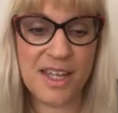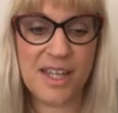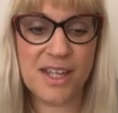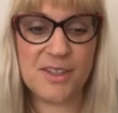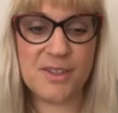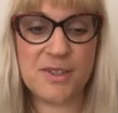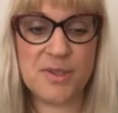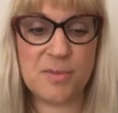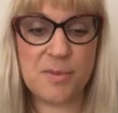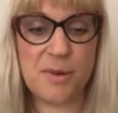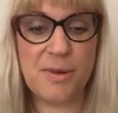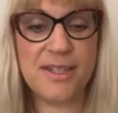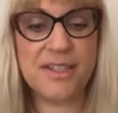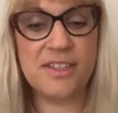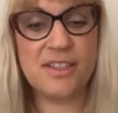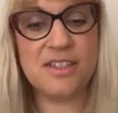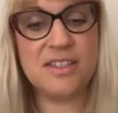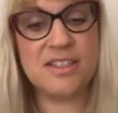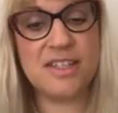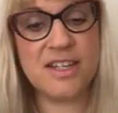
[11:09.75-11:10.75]
the spirit
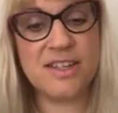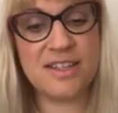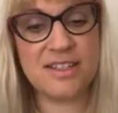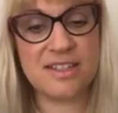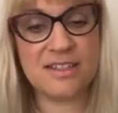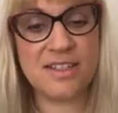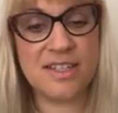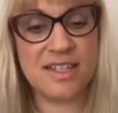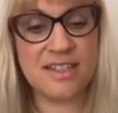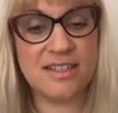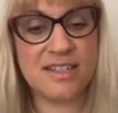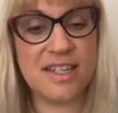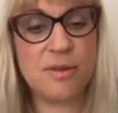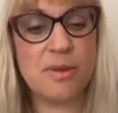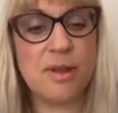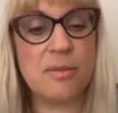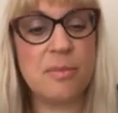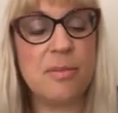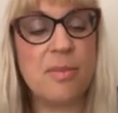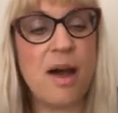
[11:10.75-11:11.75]
continues as an
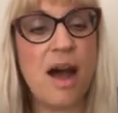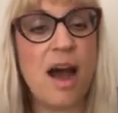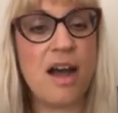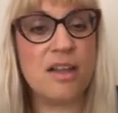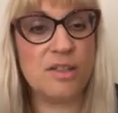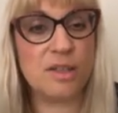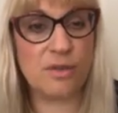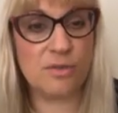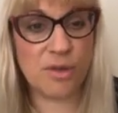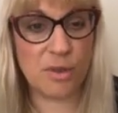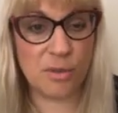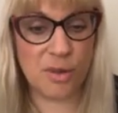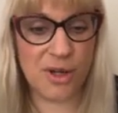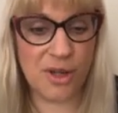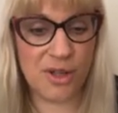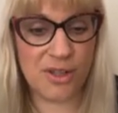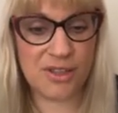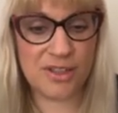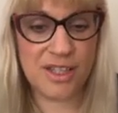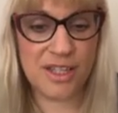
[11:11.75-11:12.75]
integral part of a
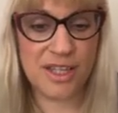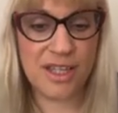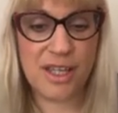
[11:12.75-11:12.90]
world